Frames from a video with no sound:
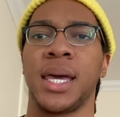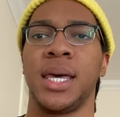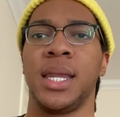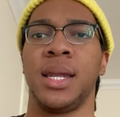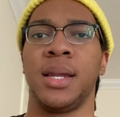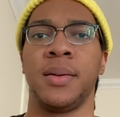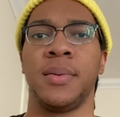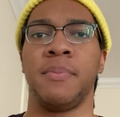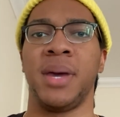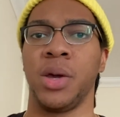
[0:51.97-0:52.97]

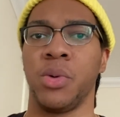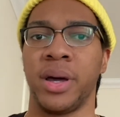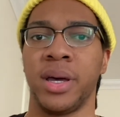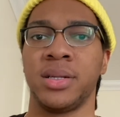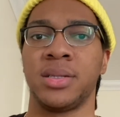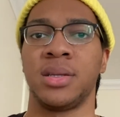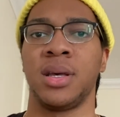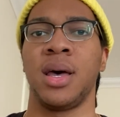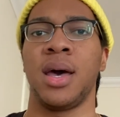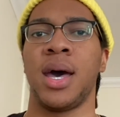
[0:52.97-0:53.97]
in many ways,
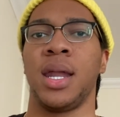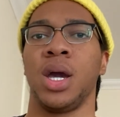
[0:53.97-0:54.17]
and